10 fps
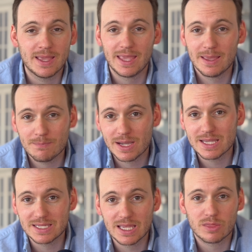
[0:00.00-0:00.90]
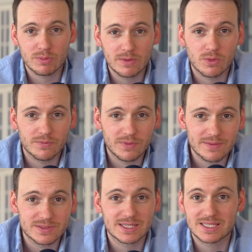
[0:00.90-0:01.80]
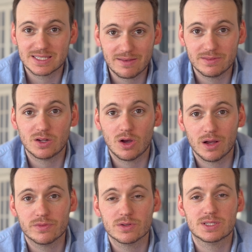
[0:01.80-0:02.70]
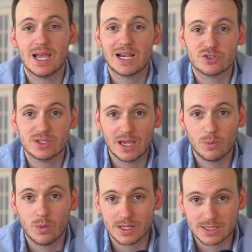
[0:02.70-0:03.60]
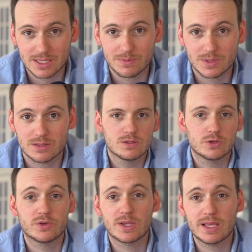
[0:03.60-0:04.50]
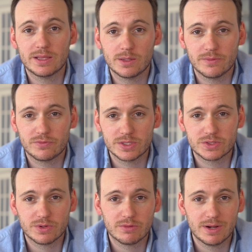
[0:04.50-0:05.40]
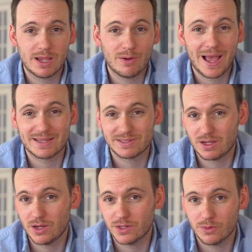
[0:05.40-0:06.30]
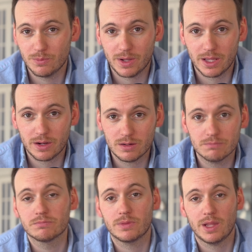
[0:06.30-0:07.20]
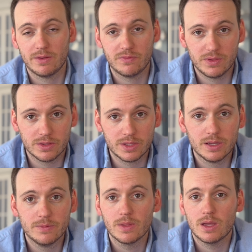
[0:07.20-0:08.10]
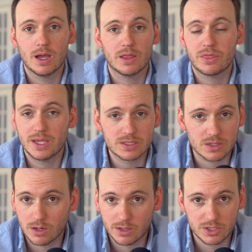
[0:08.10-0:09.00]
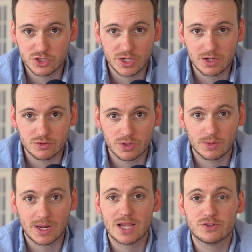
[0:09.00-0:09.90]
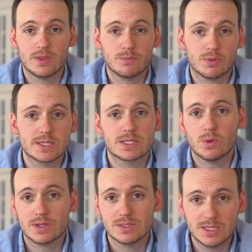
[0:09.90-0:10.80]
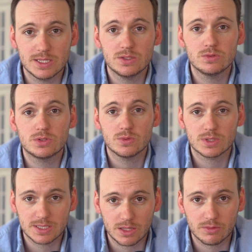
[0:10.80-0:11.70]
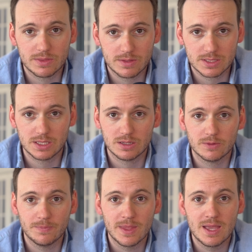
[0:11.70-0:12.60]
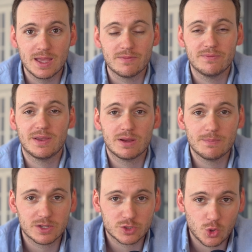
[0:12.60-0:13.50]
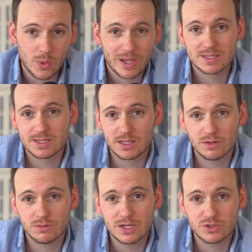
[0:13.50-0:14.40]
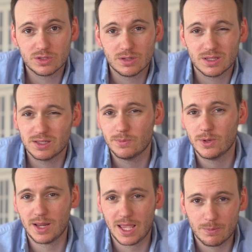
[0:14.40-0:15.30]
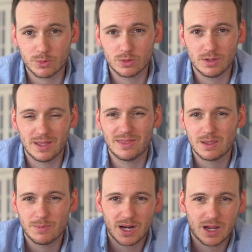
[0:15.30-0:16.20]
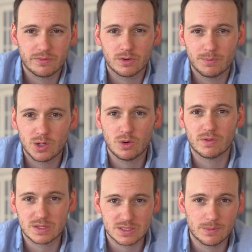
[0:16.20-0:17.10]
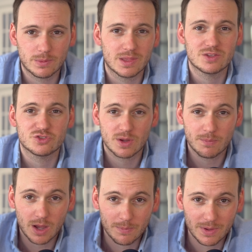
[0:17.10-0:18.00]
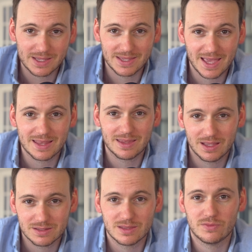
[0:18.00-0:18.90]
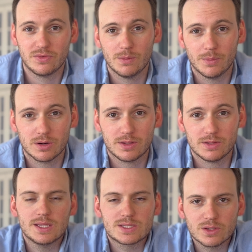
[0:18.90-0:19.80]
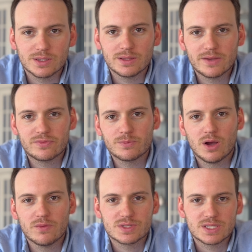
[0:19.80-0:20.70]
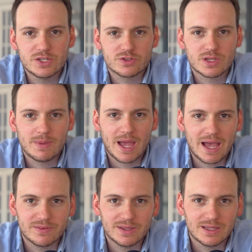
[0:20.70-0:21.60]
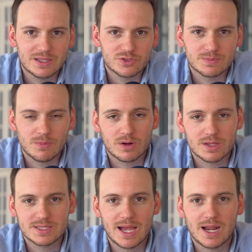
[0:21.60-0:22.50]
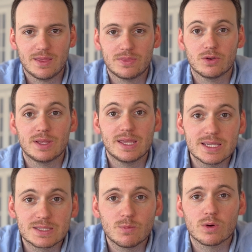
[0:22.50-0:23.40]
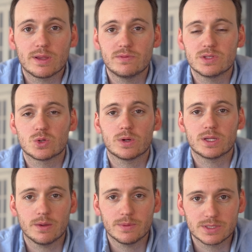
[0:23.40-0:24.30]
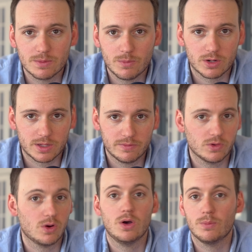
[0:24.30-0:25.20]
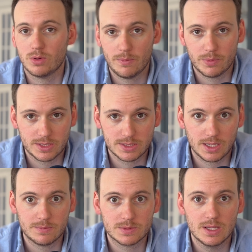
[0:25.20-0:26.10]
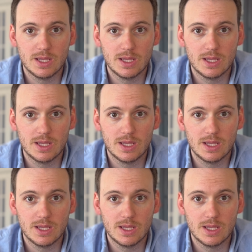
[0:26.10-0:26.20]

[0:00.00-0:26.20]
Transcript: It might take 3, 4, 5, 6, 7 offers to actually get one accepted. So if you're getting a little bit frustrated right now as a condo buyer, I feel you. Things aren't going to change though. And I actually think prices will continue to accelerate this year. Very much quick acceleration until about April. And then they might hover a bit over the summer and then jump up again into the fall market. It's looking like from conversations I'm having and just market data that there is more inventory coming to the market for all property types.